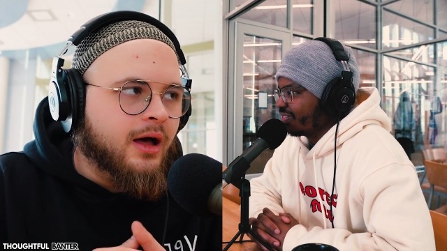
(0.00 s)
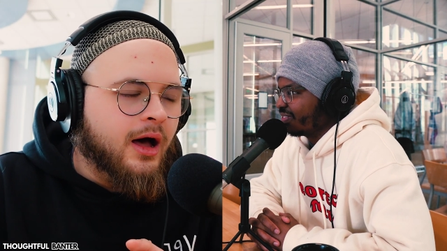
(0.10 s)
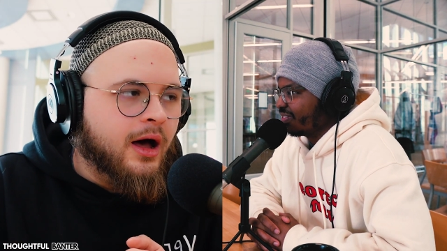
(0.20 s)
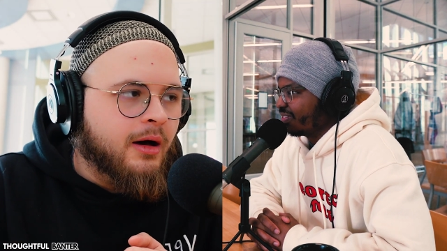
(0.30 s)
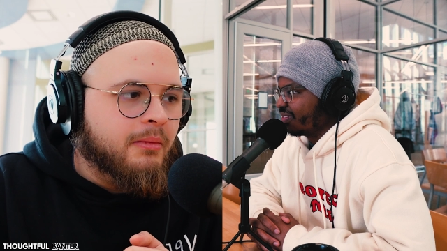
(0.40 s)
Speaker 1: Mm-hmm.
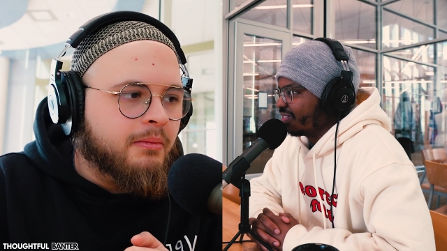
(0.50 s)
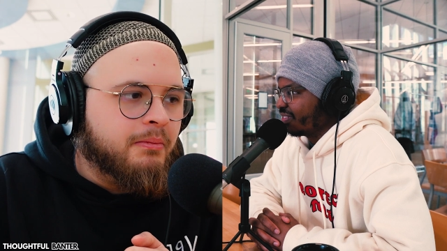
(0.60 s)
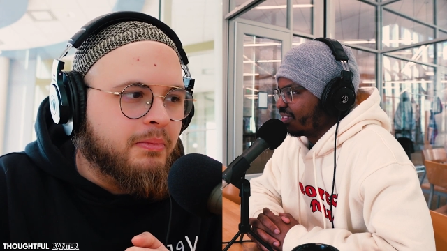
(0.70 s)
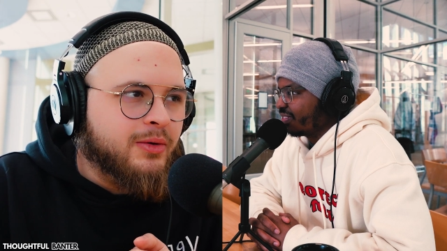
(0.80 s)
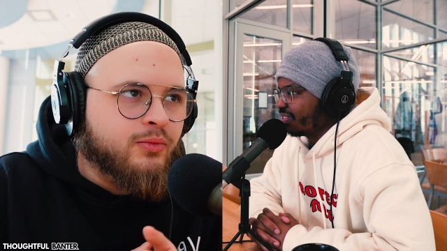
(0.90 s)
Um,
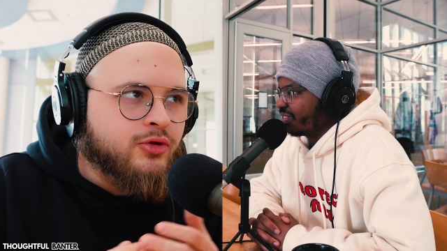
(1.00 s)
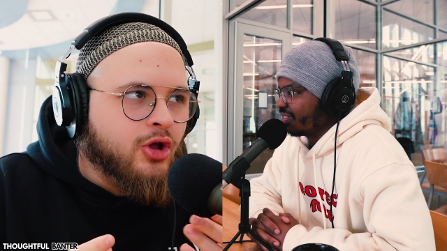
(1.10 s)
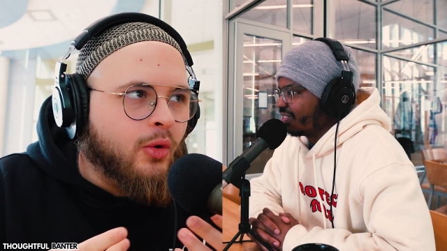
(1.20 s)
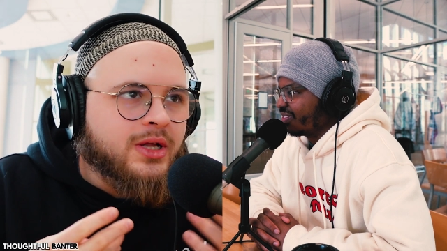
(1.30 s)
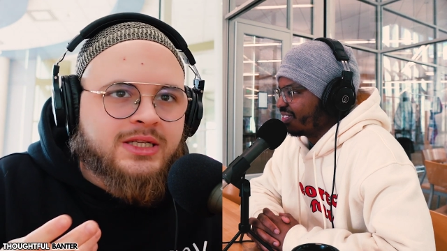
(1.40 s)
but no
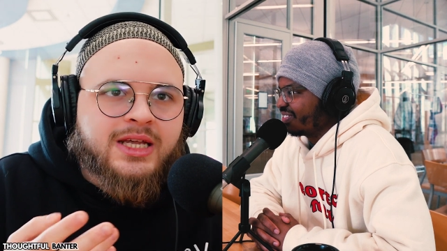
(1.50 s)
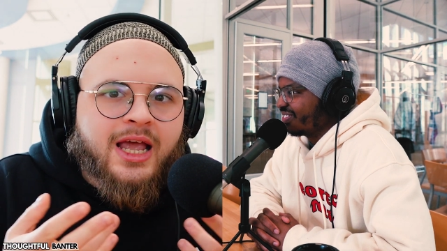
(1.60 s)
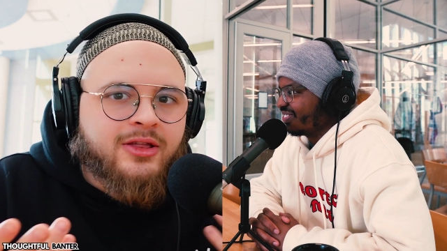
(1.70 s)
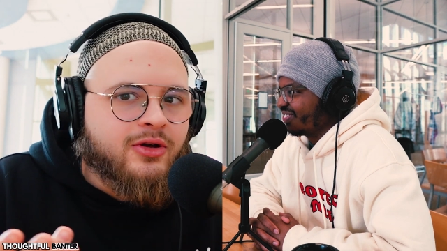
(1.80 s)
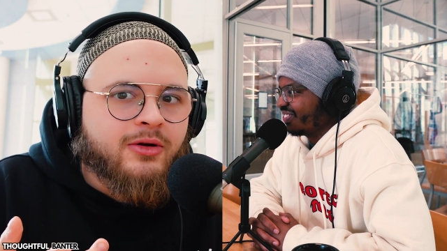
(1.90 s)
one's
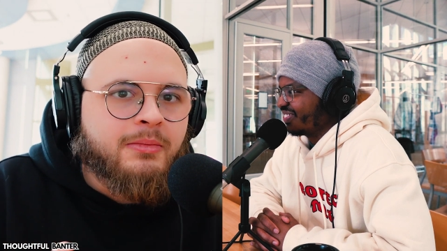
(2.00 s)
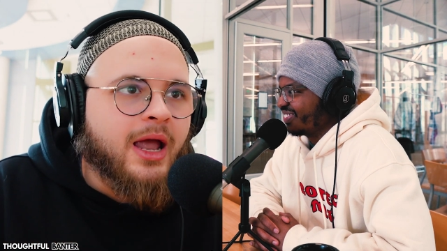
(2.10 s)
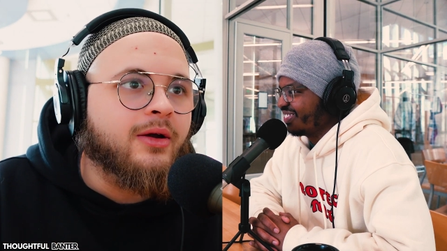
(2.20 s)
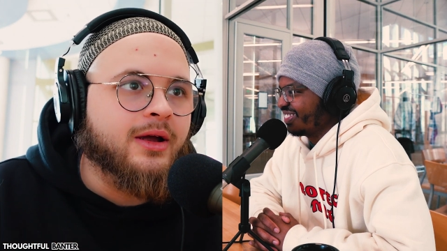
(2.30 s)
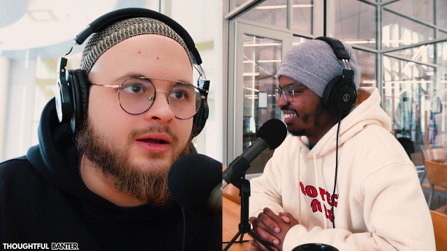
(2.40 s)
saying they're
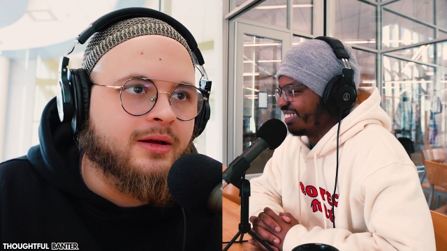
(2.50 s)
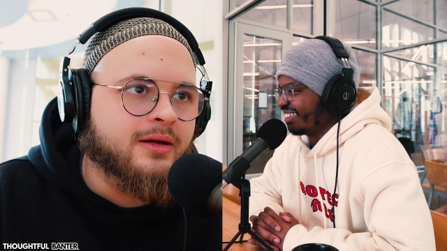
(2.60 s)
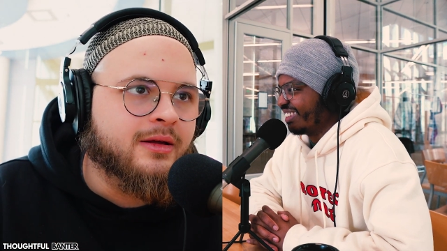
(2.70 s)
married.